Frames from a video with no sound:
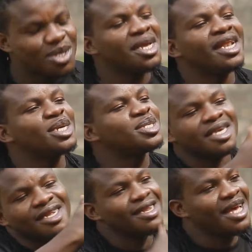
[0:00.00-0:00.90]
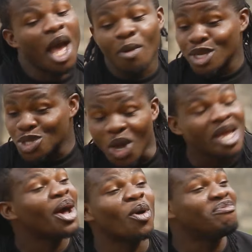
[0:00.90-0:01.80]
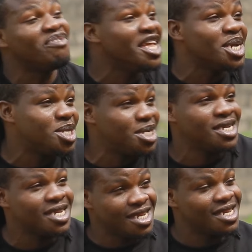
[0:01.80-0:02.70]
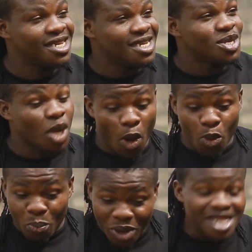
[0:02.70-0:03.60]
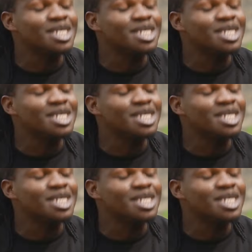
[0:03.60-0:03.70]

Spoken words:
See, listen, I'm enjoying our village. I will be